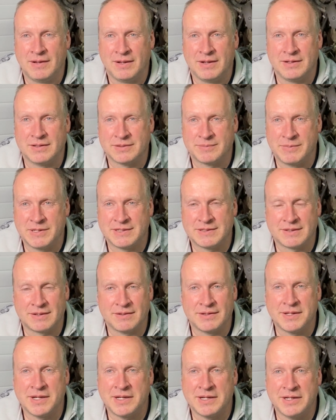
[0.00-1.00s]
Is
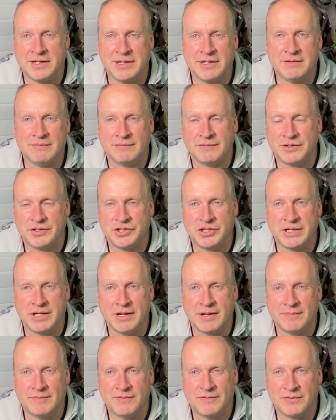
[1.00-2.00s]
basically any
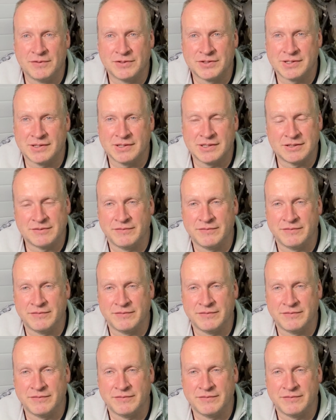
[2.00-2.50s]
GM full-size